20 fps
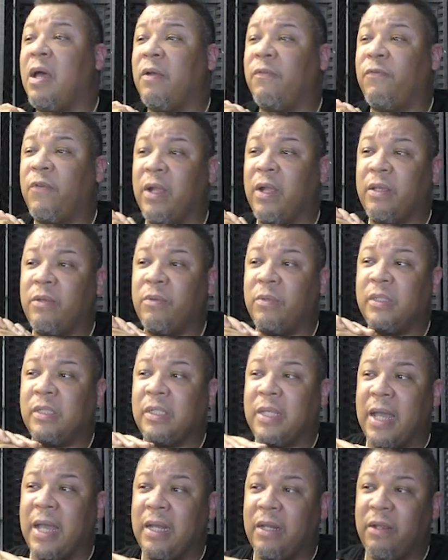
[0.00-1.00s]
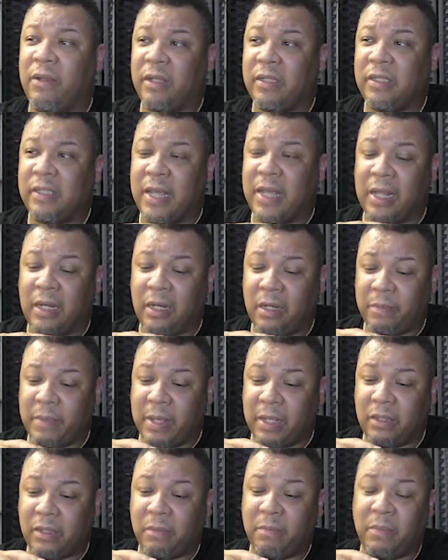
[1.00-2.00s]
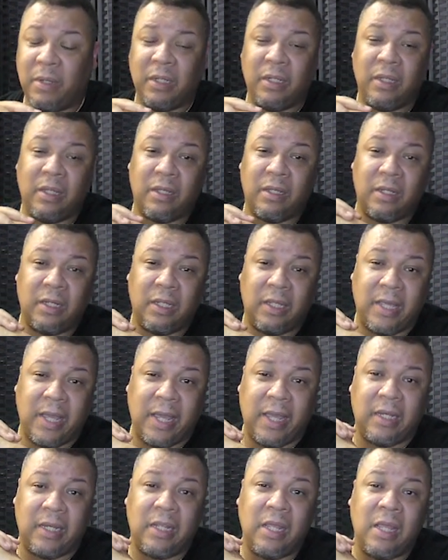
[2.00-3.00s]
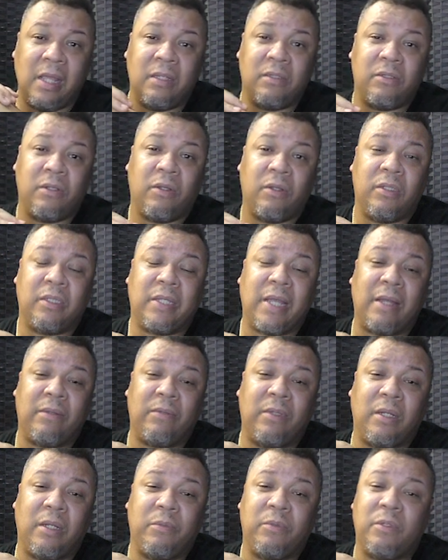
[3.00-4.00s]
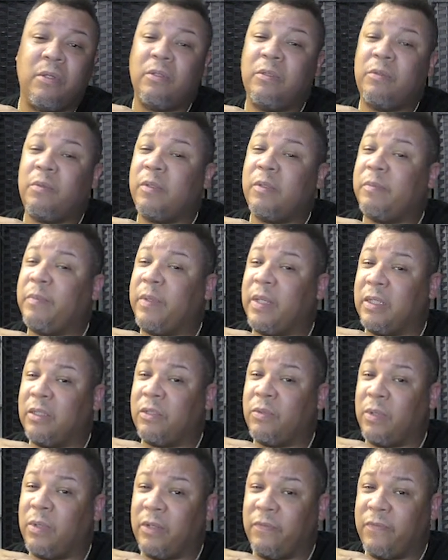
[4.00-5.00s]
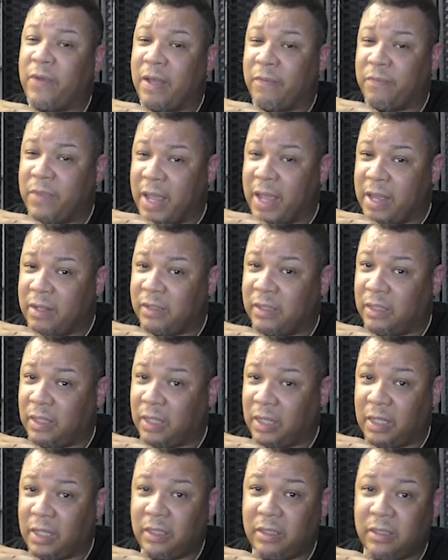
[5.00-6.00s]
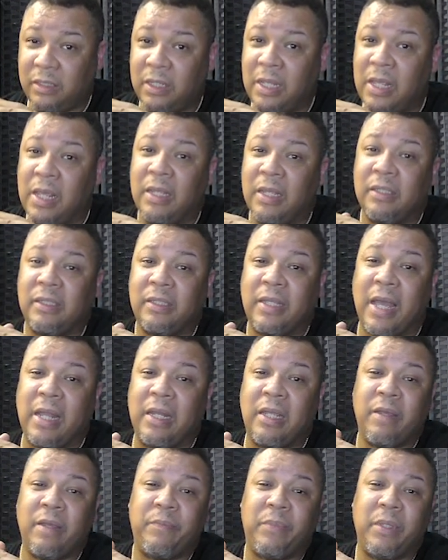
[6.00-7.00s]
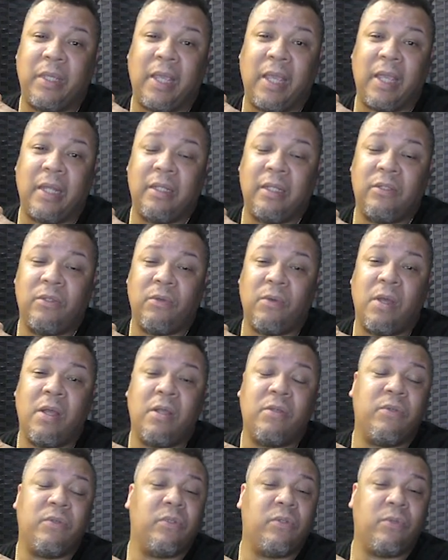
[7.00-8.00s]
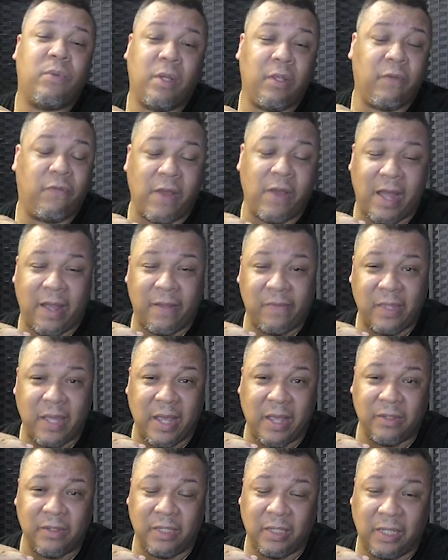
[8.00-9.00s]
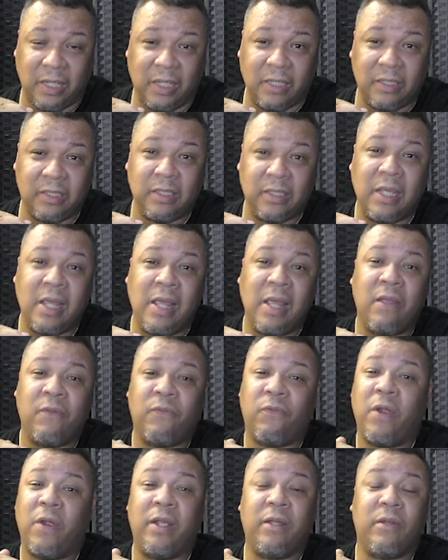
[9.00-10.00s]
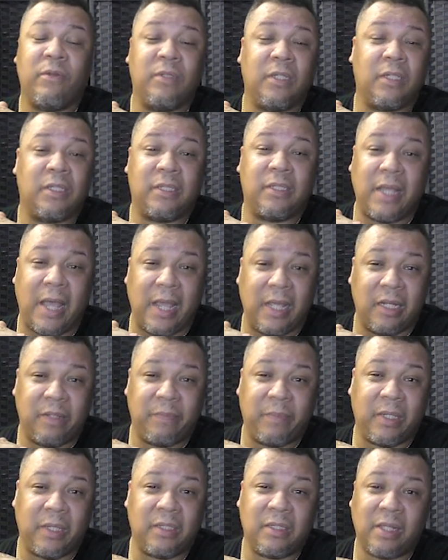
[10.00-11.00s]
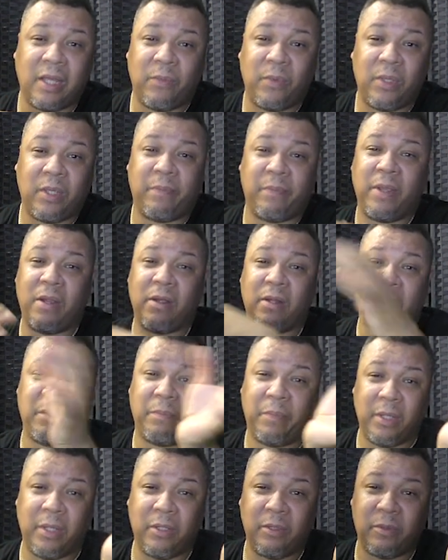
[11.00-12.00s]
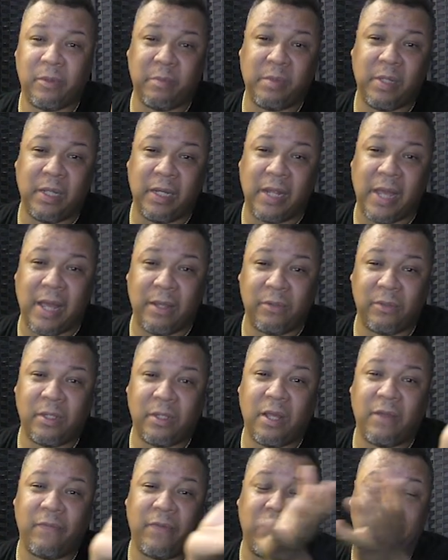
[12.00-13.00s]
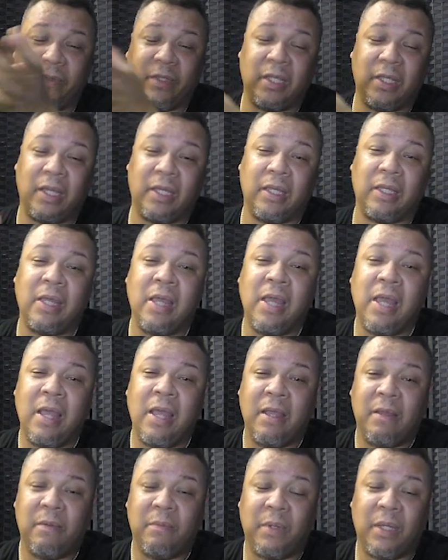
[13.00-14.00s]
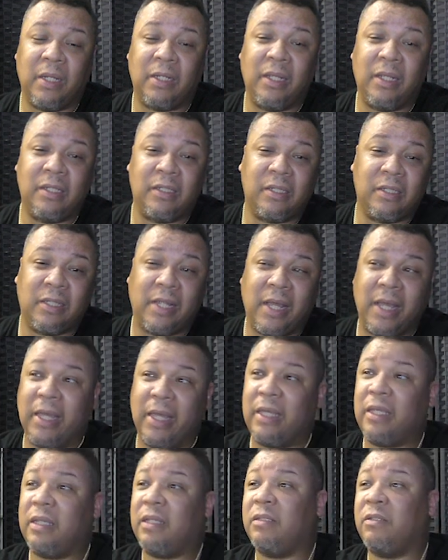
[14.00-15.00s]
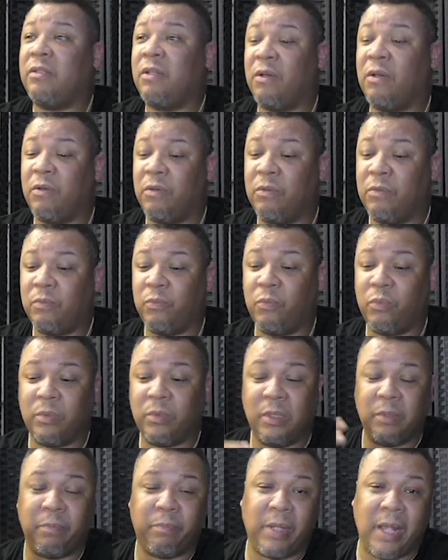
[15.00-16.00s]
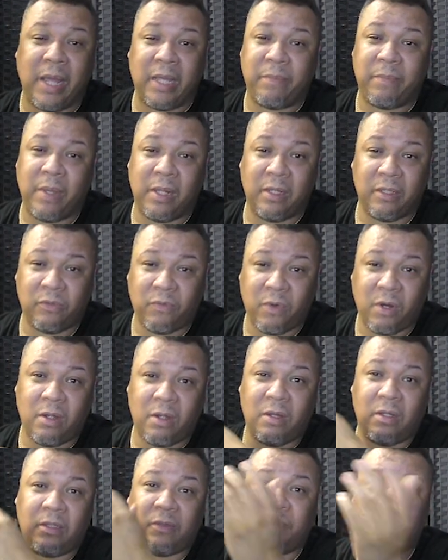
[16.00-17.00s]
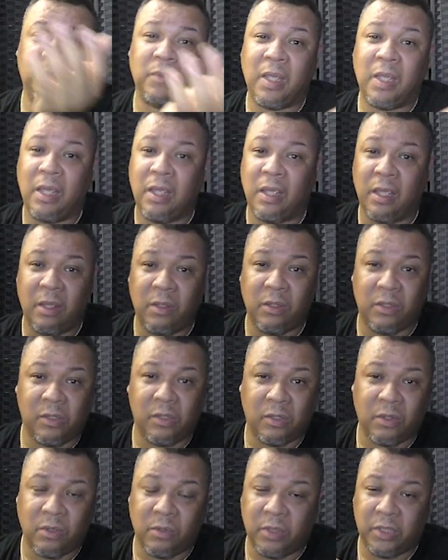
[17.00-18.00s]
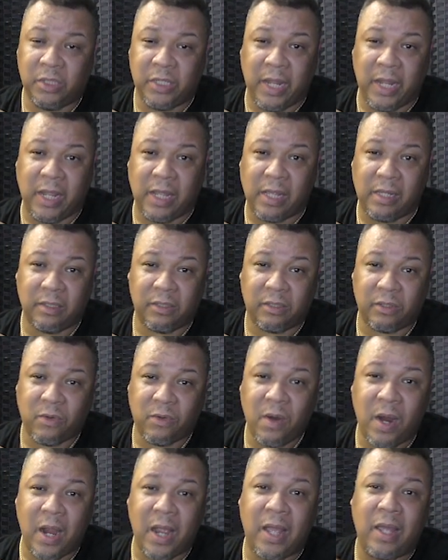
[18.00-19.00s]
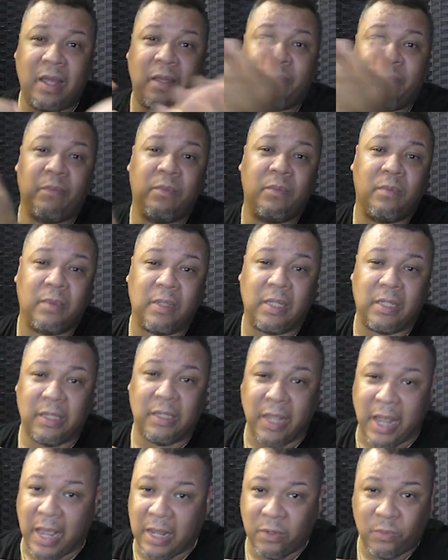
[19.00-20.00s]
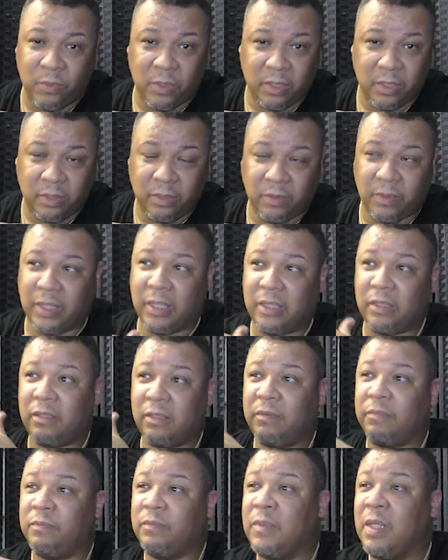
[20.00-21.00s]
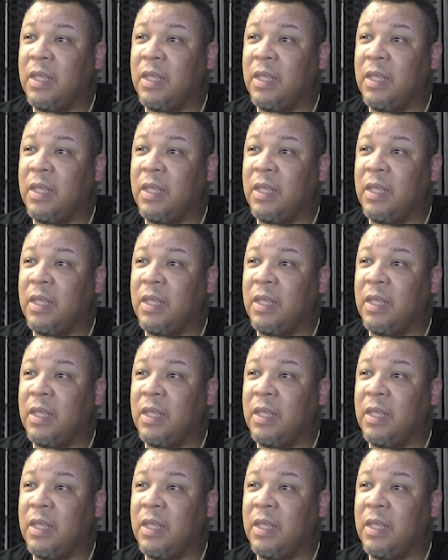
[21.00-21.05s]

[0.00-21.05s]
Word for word: Franco and Scotty are excited about the money they're going to get. Turns out that it was only supposed to be $25,000 each. Scotty upped the ante to $125,000 each. Franco's excited because he's like, we can pay all our bills, we can pay the house off, everything. But Liz is like, no, blackmail is wrong. You go to jail. It's a crime. I don't want to do this.